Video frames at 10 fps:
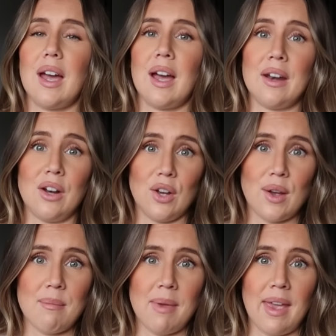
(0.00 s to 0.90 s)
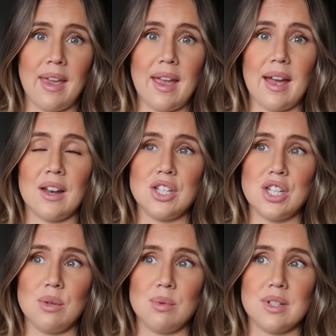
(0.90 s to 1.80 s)
had a look at me and
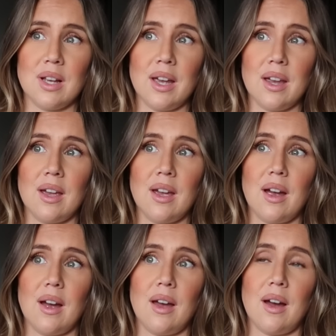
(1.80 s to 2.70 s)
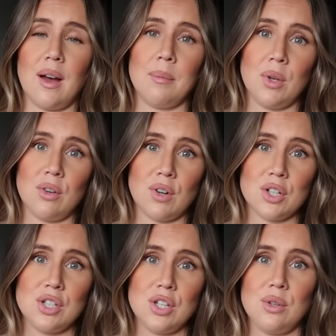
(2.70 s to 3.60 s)
she was like, I'm gonna
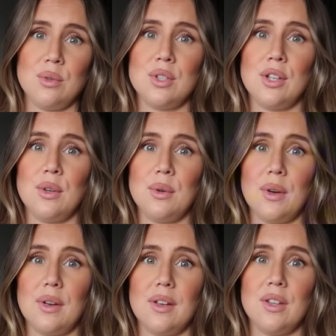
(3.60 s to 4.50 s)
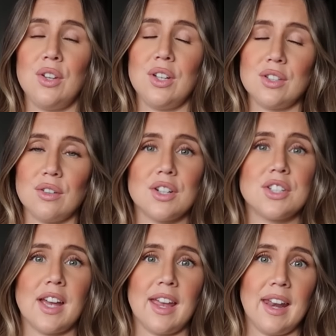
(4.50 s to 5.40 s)
rush you to, you need to rush
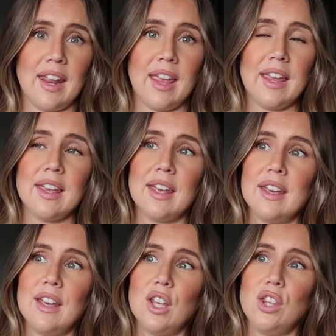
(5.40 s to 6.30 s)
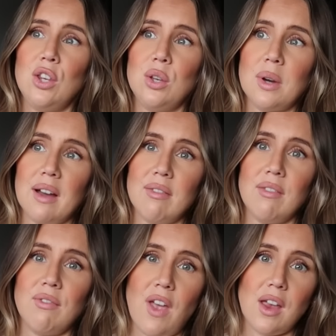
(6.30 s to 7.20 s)
to A&E. You have an
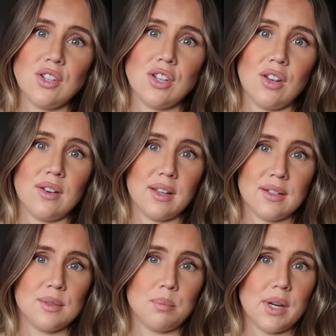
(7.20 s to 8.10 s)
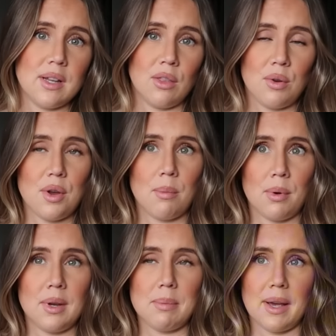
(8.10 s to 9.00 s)
infection like spreading through your
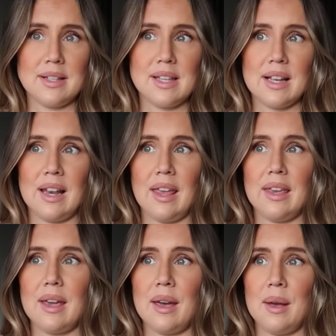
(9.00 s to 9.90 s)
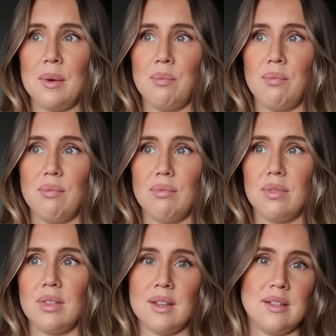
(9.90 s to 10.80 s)
body basically.
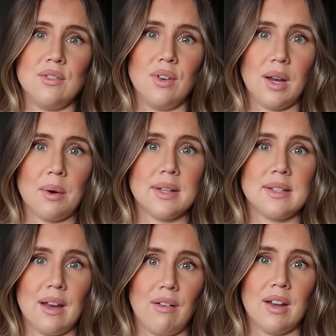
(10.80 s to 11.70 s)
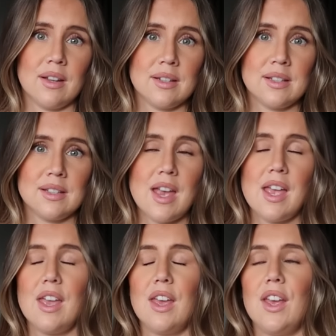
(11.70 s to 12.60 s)
This is really quite serious.
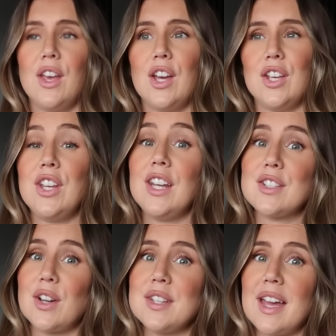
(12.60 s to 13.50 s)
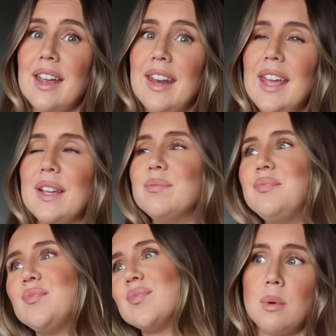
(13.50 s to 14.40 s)
You need to go to A&E.
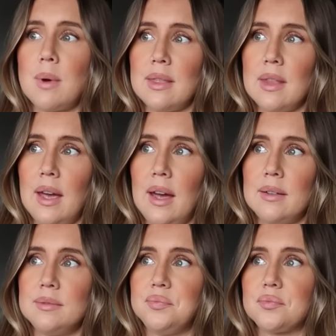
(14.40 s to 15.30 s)
So we went there.